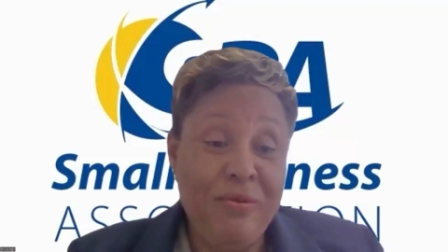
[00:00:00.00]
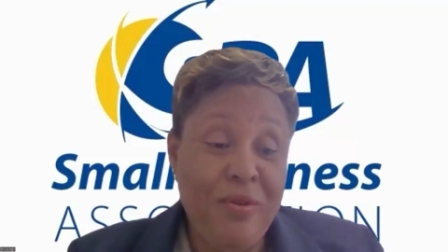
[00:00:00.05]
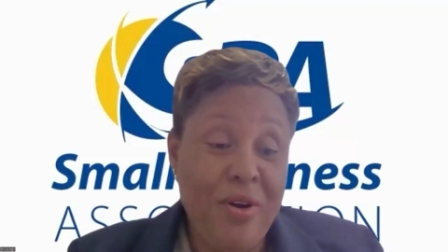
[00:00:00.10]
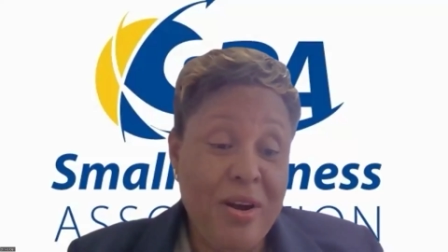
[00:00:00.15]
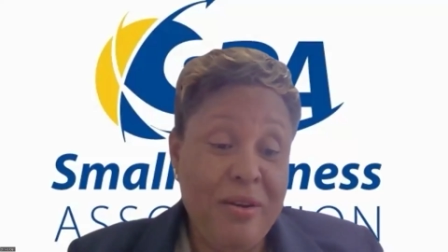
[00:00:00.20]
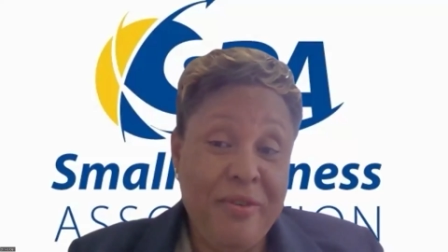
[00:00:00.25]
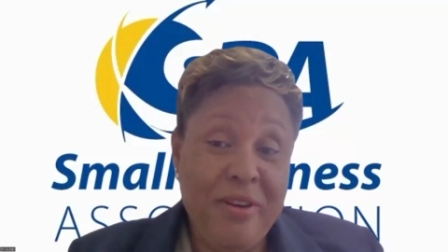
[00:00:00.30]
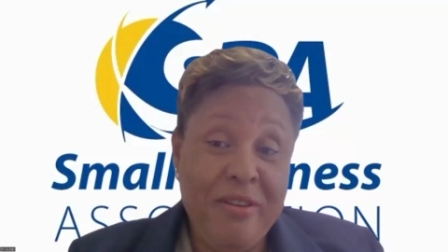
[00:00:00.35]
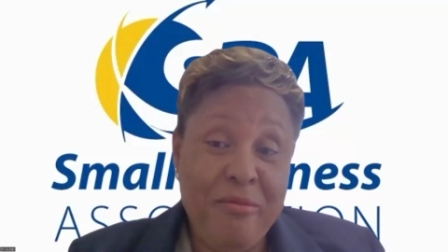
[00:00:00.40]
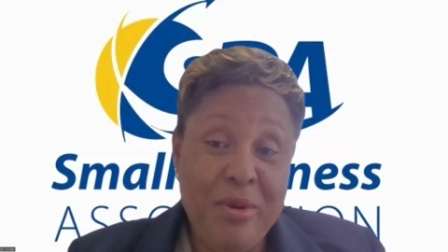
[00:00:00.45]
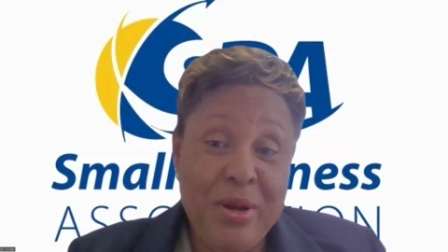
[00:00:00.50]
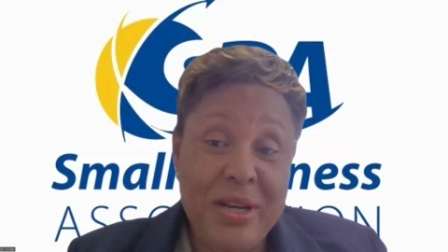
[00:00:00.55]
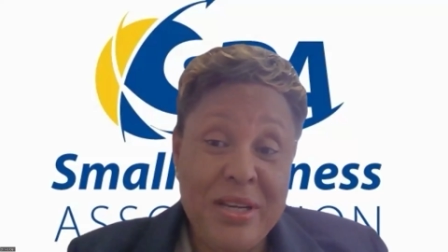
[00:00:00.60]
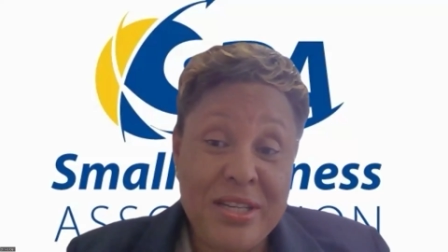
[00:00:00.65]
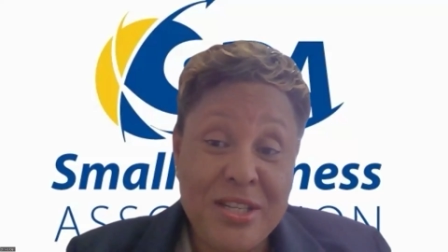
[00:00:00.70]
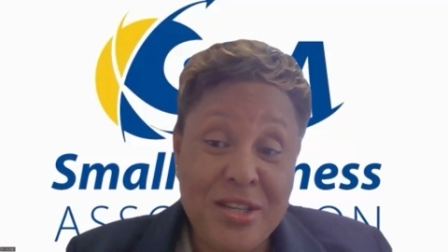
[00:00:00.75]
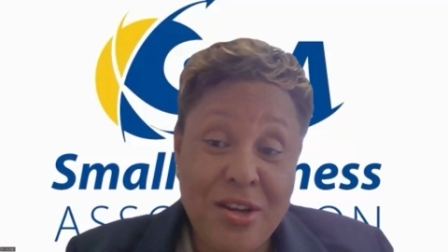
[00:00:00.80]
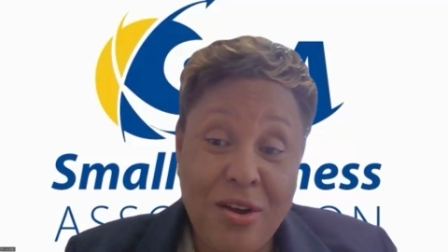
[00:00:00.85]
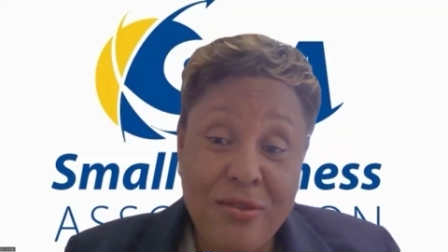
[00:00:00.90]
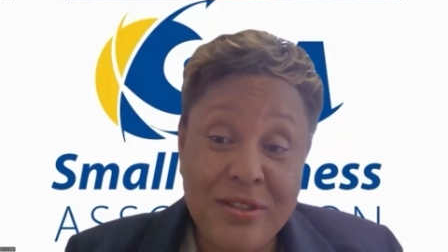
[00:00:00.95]
45 million
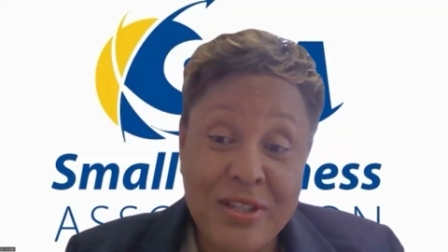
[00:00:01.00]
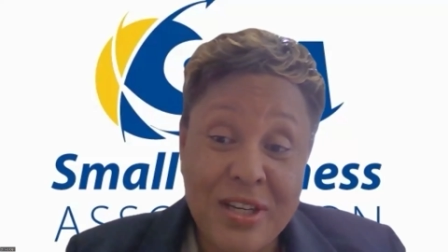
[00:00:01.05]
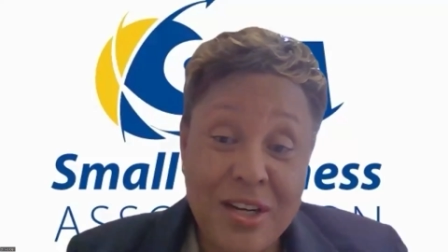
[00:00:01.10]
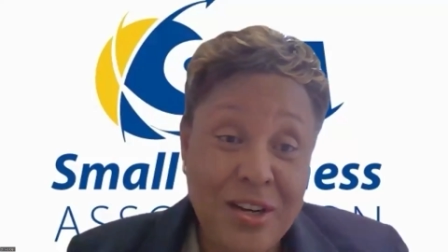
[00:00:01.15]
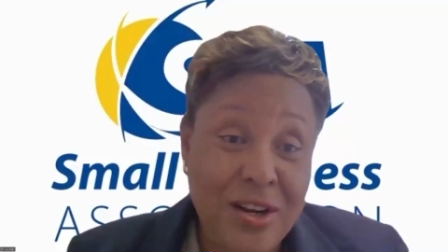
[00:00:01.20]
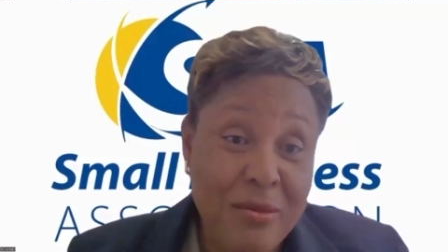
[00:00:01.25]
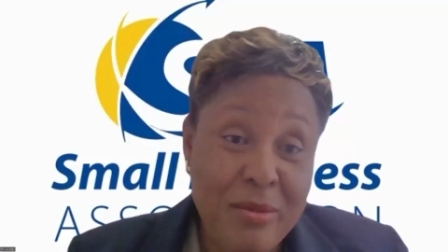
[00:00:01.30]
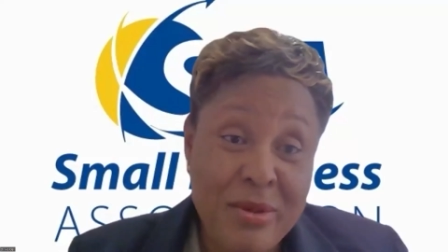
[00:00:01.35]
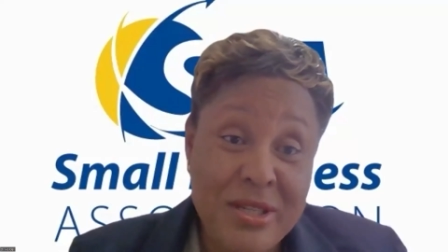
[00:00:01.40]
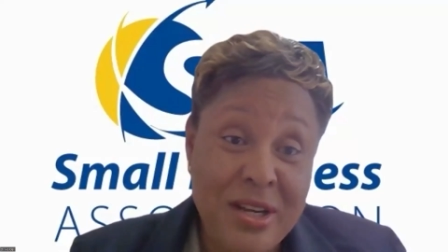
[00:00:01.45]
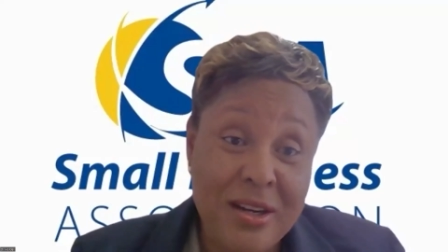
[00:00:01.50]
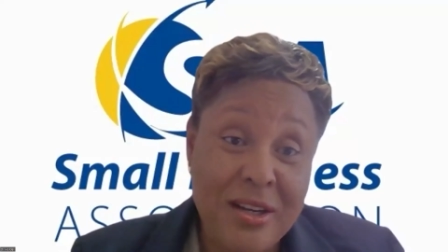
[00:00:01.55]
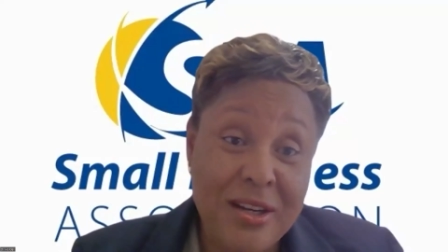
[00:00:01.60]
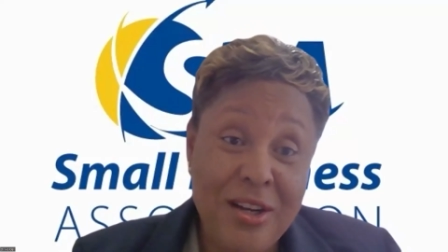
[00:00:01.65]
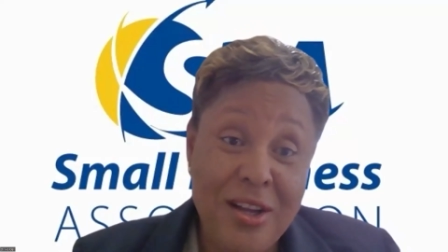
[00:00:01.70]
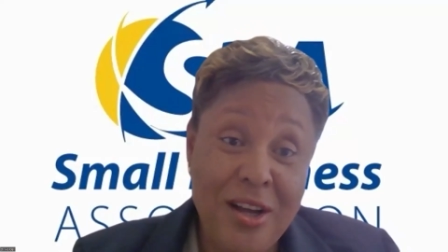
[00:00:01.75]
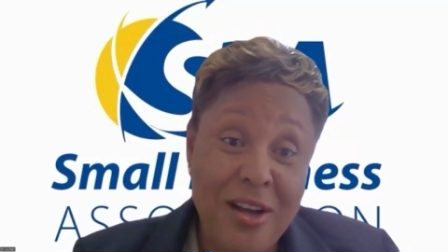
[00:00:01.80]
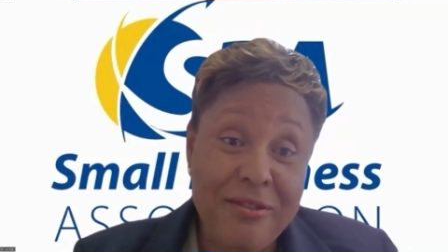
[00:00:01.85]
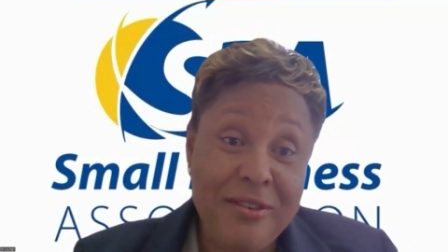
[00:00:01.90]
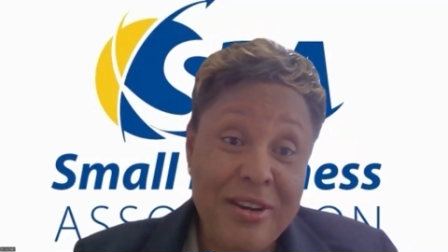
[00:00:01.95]
sounds like a lot, but it's not a
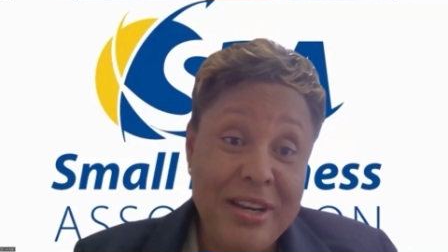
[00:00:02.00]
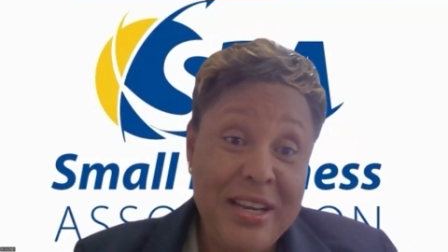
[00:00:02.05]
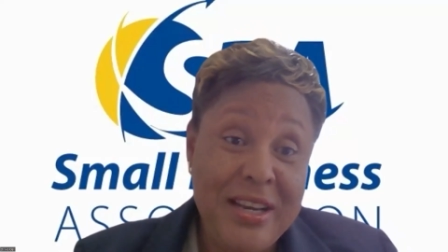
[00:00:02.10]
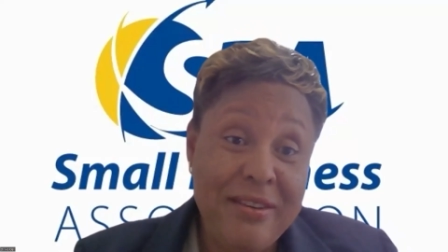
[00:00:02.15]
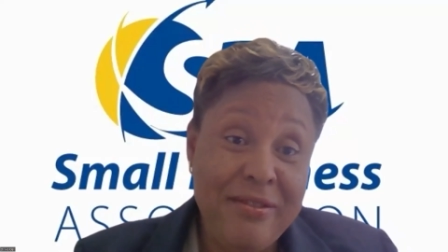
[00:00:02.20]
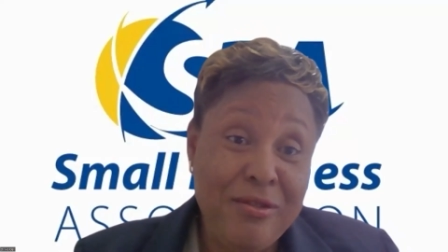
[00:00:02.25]
lot really.